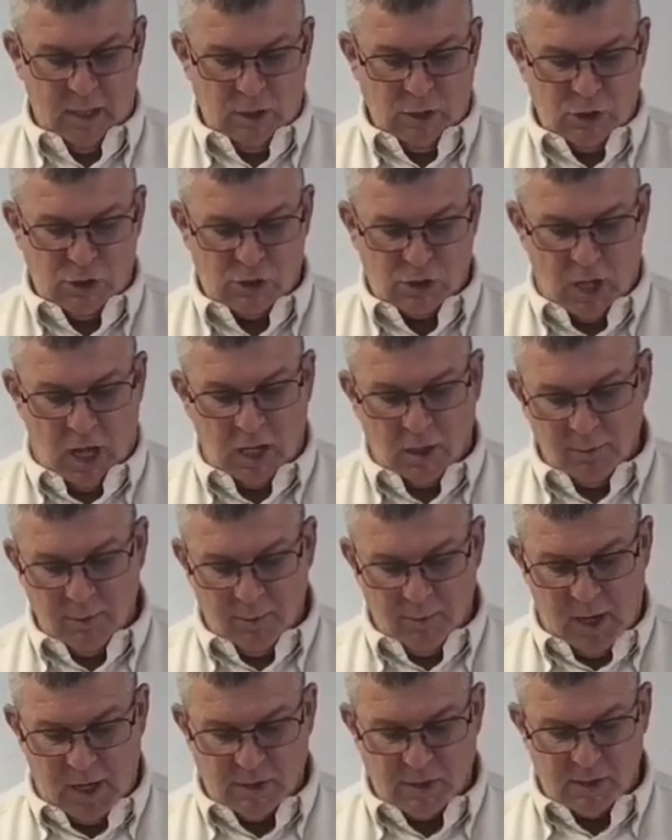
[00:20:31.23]
Solomon
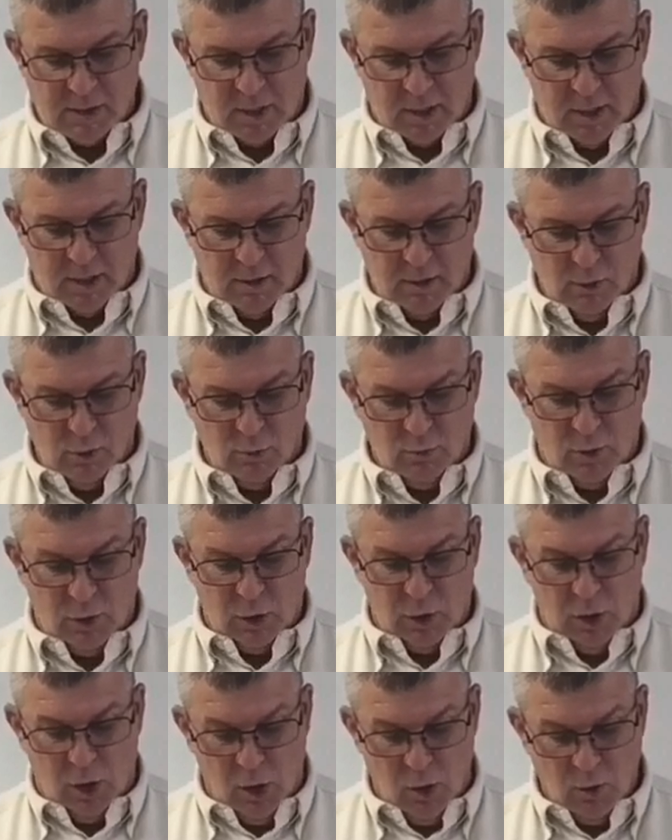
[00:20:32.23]
my son, whom
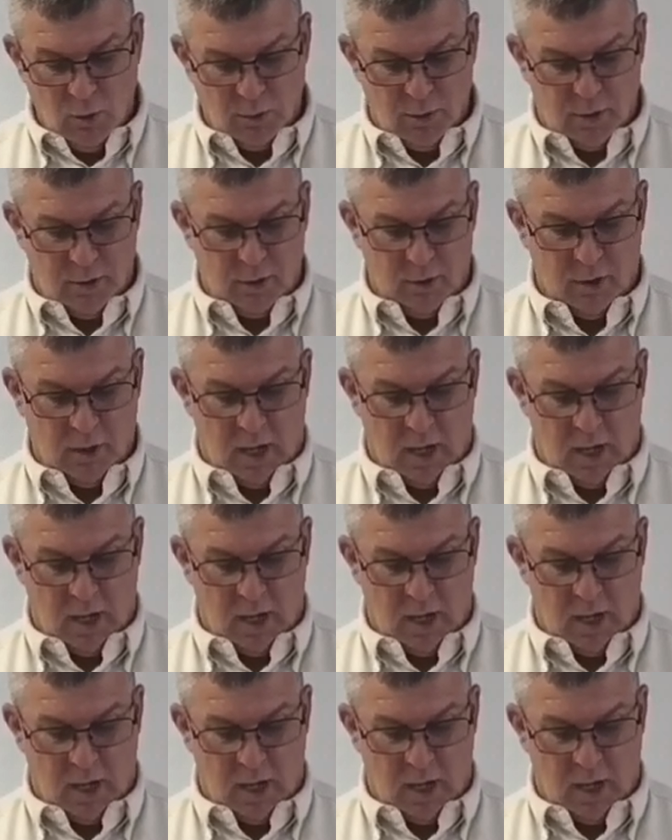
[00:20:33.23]
alone